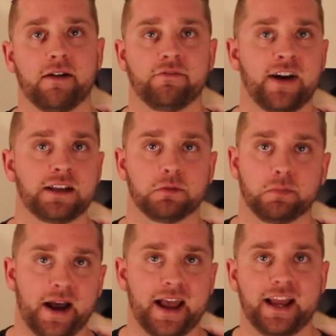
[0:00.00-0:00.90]

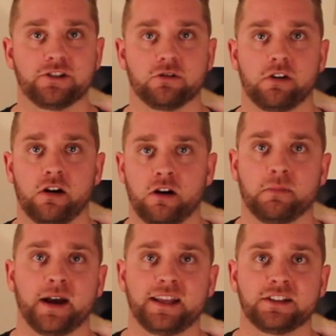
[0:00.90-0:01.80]
Facebook page or
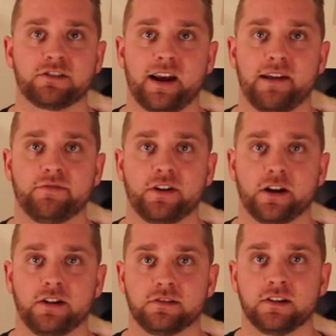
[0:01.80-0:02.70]
on my Instagram
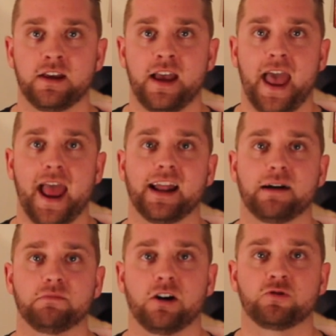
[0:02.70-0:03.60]
photos, and
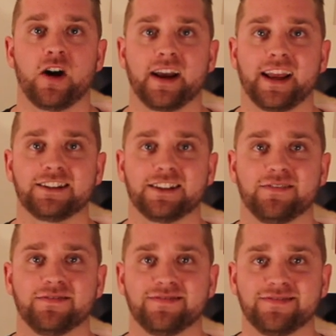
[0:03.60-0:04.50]
I'll try and get to them.